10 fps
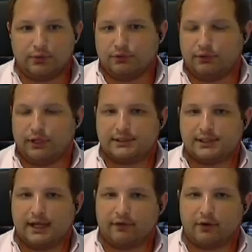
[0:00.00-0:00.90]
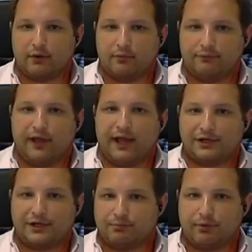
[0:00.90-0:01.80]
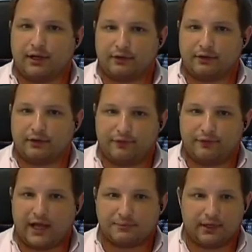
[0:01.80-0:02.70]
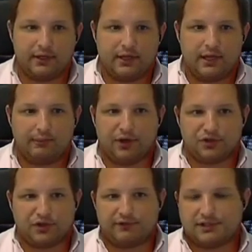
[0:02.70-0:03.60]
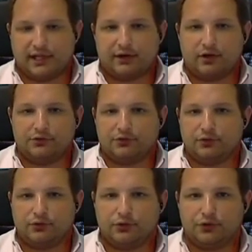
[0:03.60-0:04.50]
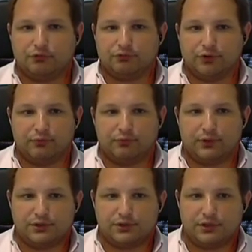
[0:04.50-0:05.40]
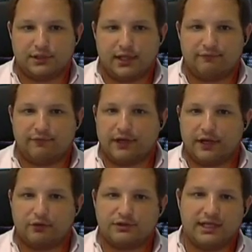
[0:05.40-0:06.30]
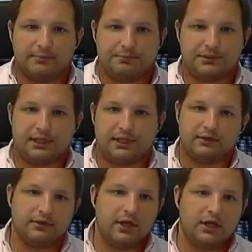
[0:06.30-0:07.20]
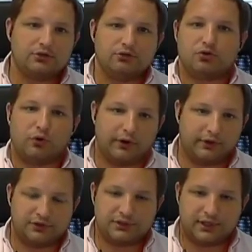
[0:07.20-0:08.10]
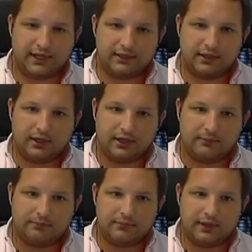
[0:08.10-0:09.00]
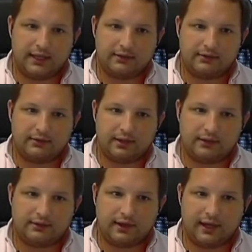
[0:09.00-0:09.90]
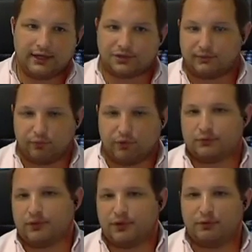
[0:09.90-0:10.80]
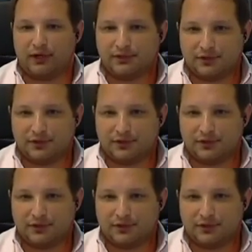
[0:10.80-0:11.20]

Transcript: what we're doing inside of our flagship product, FlashPanel. And we also have a site called Google Guru, which is a video tips and tutorial site that actually we've worked with you